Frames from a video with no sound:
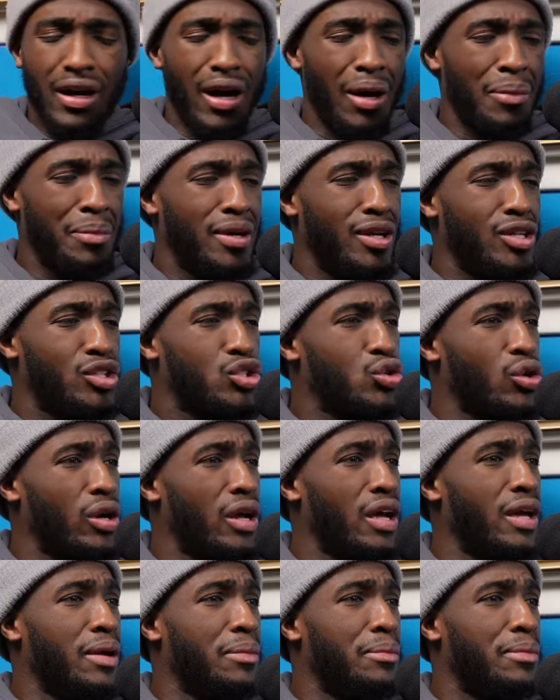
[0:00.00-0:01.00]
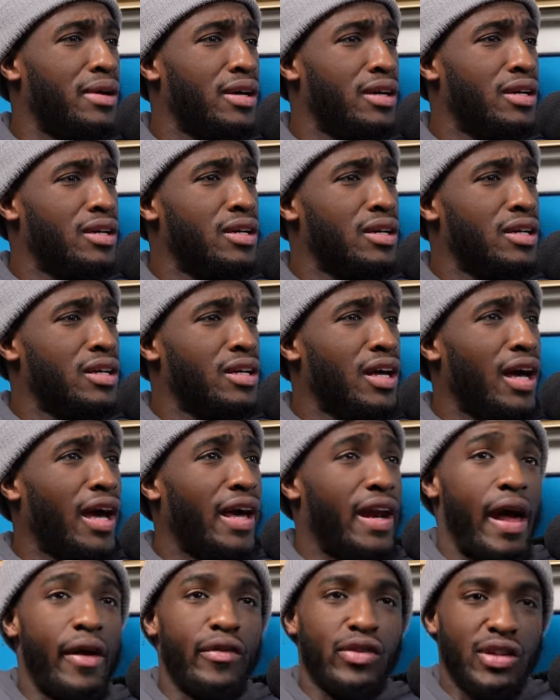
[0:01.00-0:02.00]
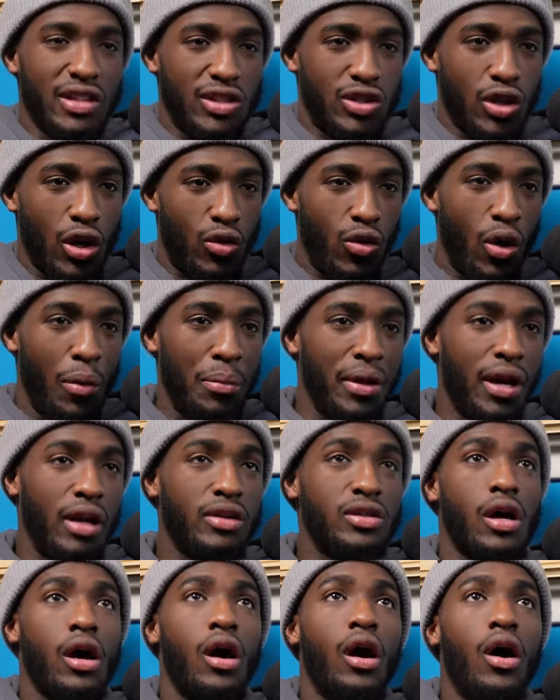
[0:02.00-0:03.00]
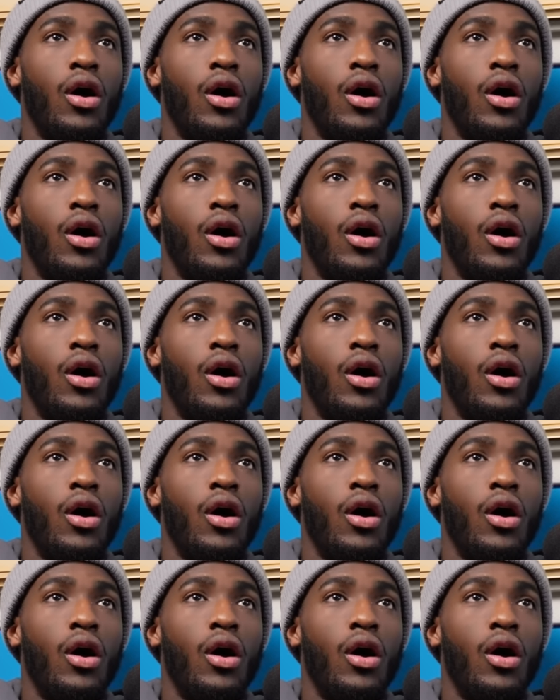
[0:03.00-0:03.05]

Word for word: I'm in a dream, and everything started crumbling. I was like,